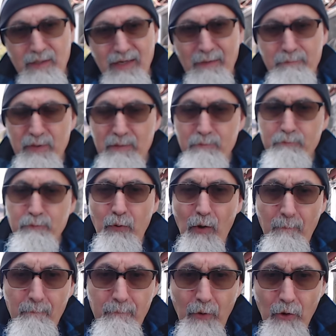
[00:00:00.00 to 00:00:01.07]
I'm being
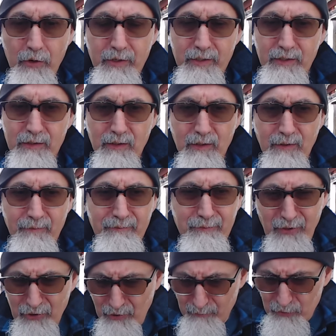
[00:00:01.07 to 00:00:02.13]
bombarded
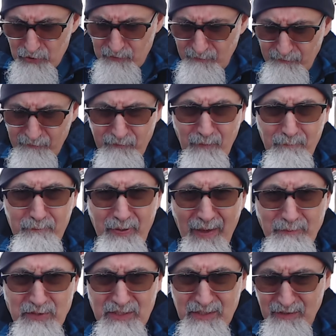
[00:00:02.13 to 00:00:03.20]
by commercial from
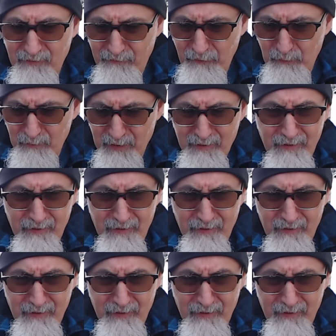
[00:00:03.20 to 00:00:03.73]
Pepsi, from